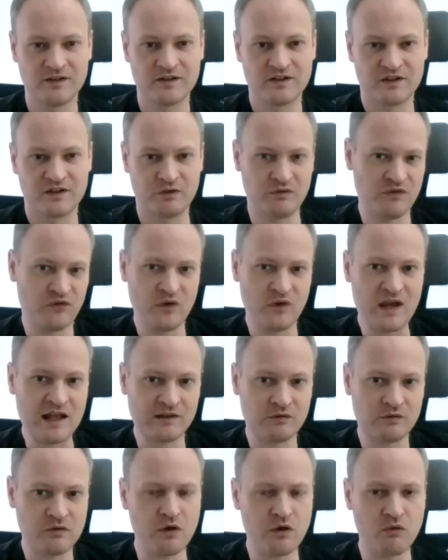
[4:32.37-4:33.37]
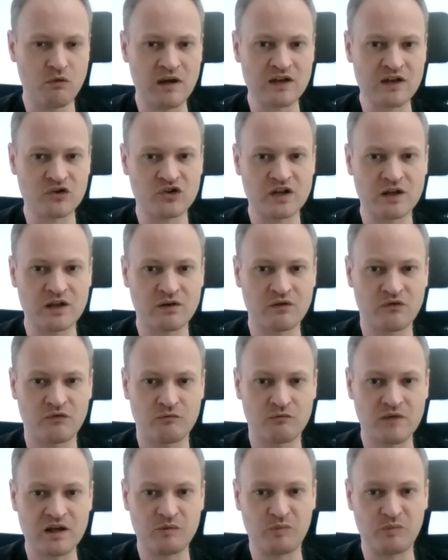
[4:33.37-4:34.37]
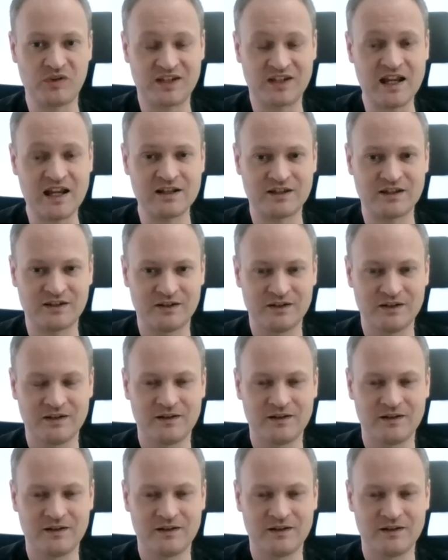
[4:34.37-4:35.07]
So if you add, you know, one share of 1%,